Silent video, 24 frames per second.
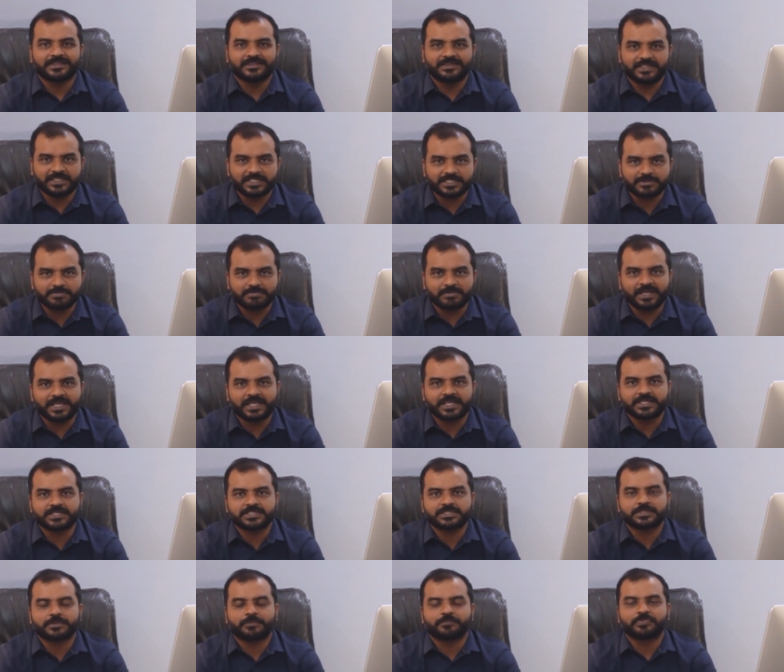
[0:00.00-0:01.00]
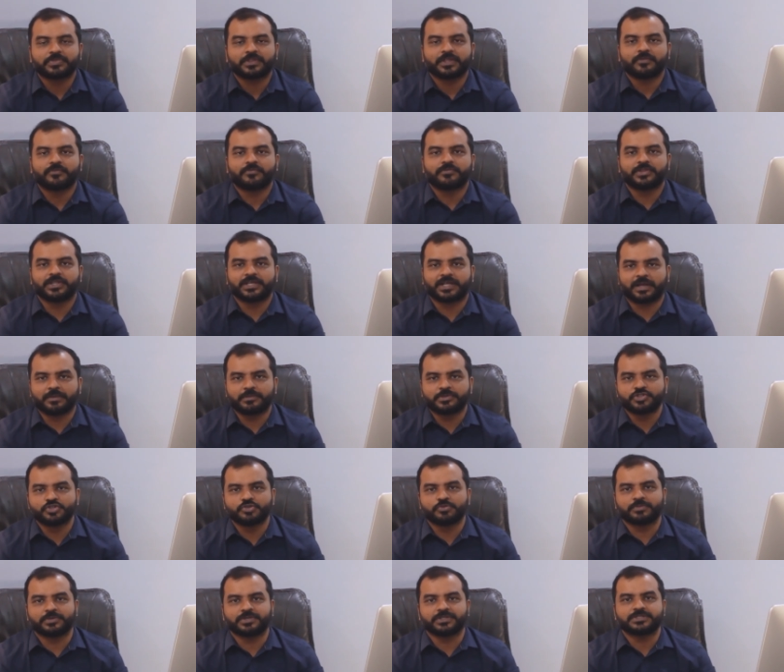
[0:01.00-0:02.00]
This means, for the
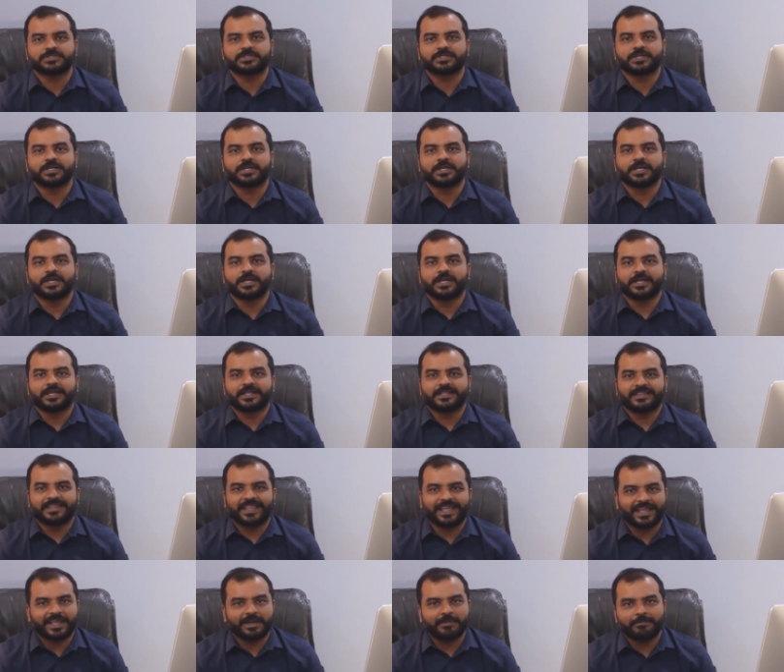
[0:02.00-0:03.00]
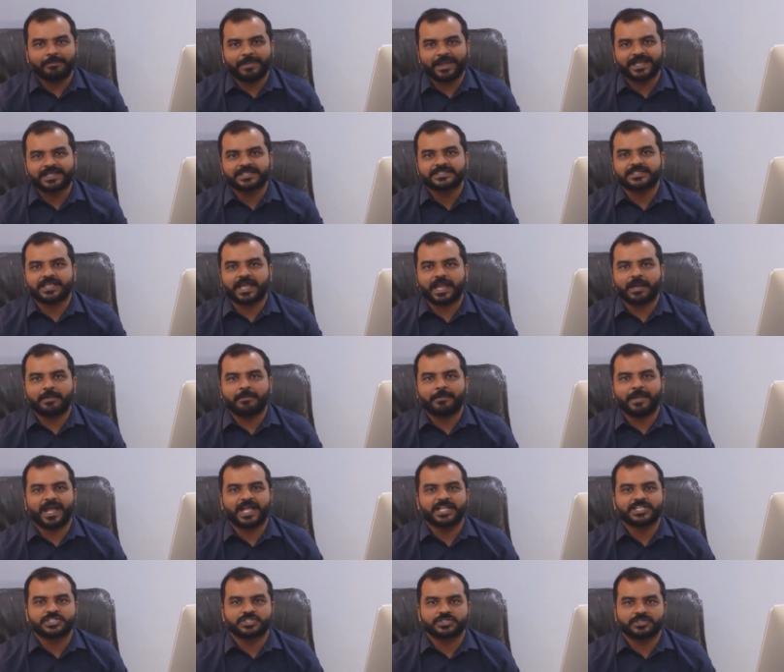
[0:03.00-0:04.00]
consumers, they can mix and
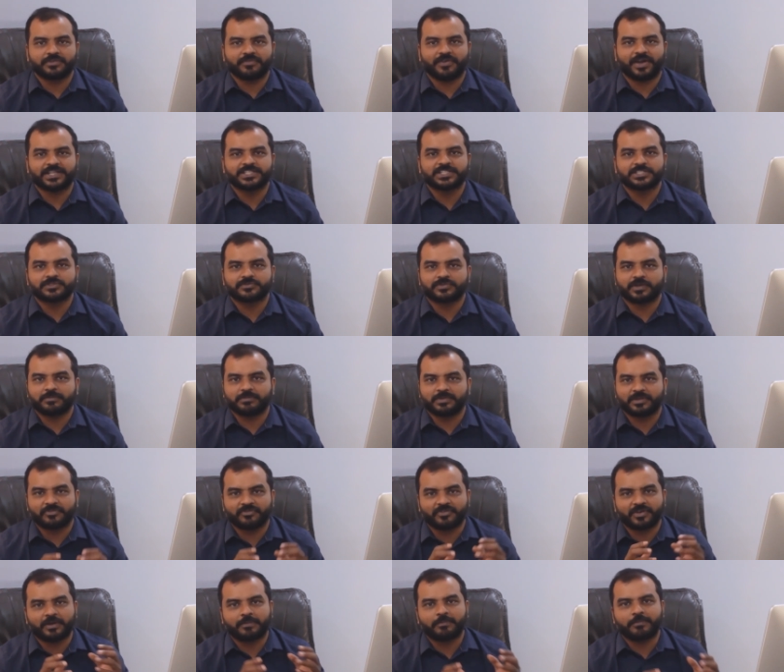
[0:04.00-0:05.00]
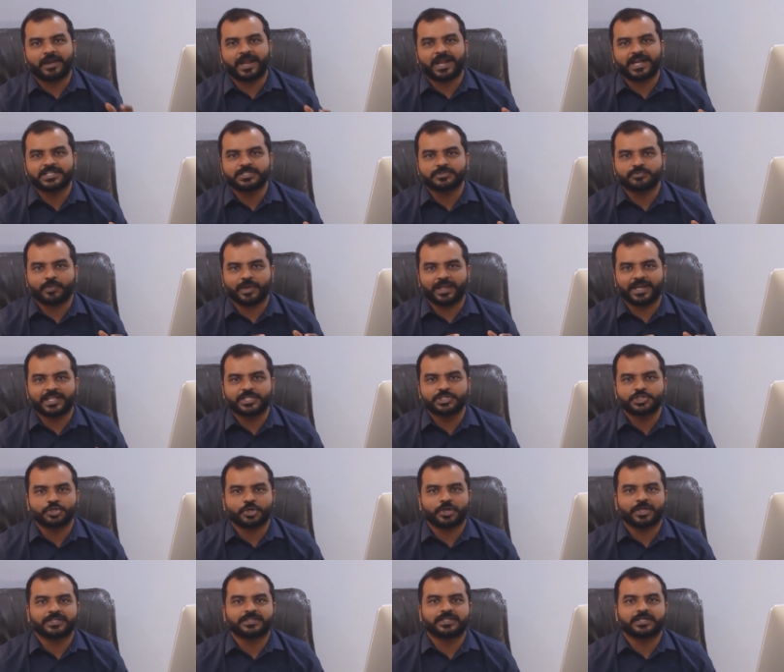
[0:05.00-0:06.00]
match devices from different brands while
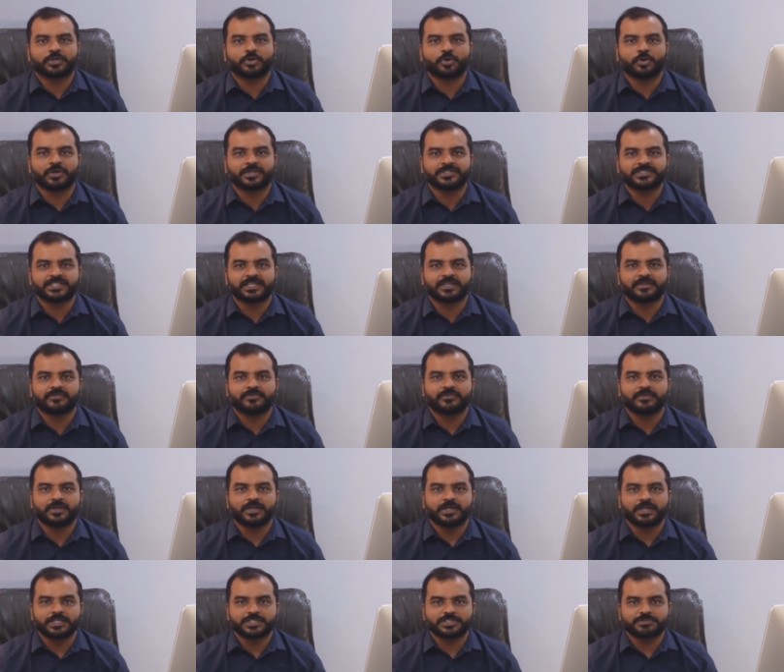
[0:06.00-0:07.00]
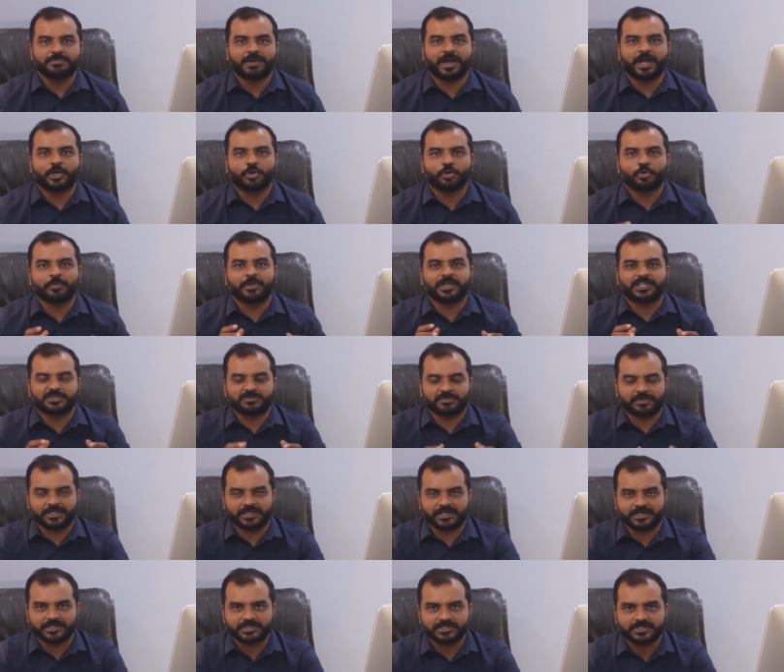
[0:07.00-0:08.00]
enjoying the cohesive smart home
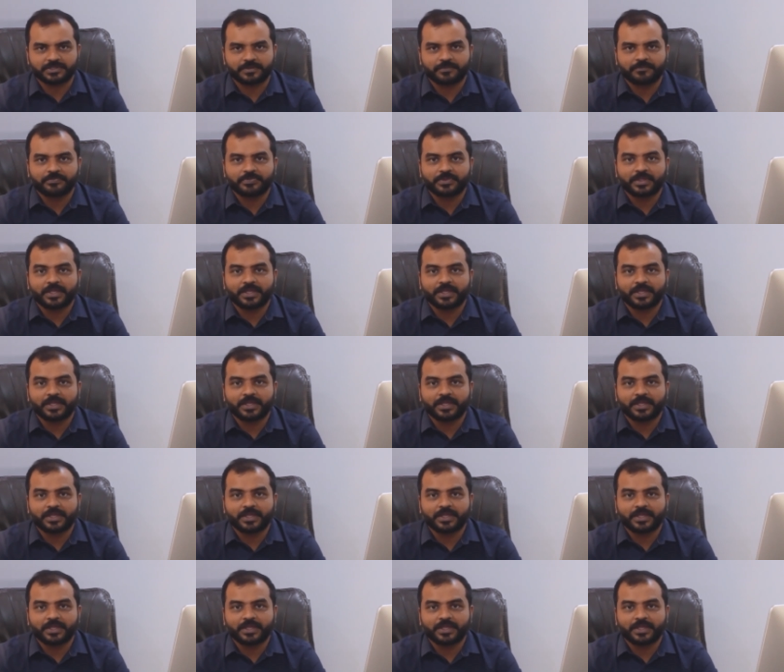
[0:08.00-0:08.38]
experience.